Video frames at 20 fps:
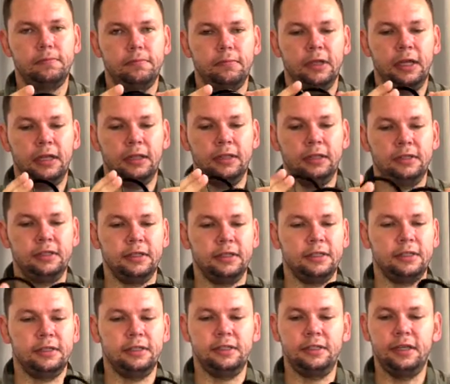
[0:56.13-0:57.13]
and the
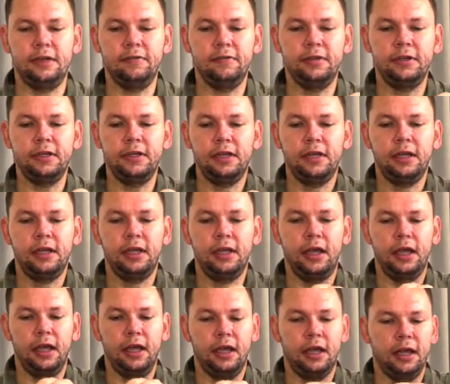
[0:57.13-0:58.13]
67,
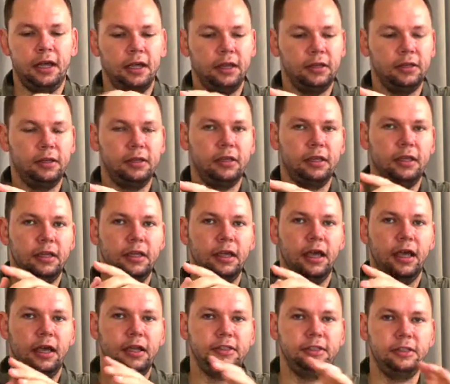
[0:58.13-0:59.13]
and the
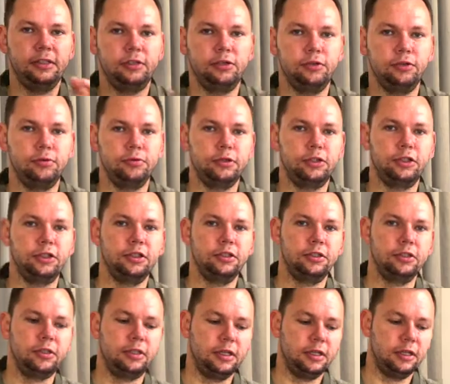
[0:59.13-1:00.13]
82, which is
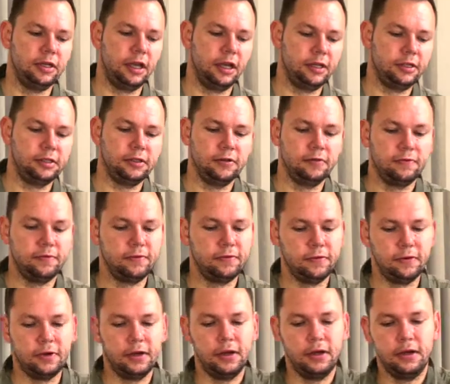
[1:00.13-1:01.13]
the native
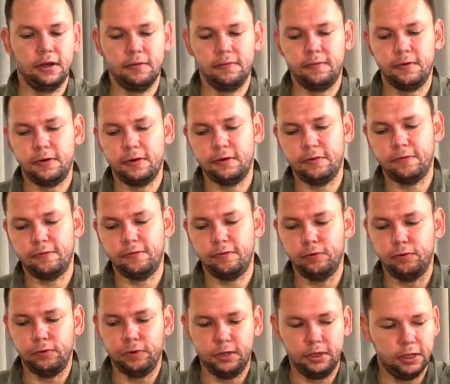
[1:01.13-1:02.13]

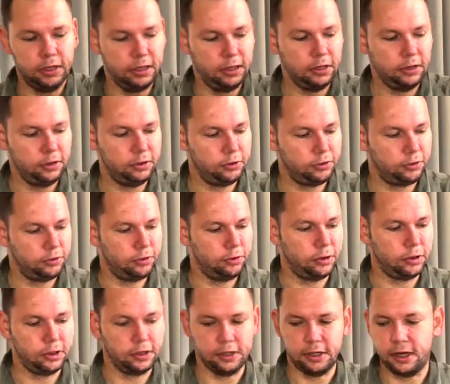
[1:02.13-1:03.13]
for the screw-on
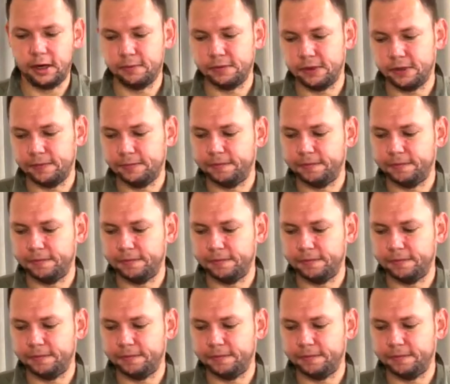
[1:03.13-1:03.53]
adapter.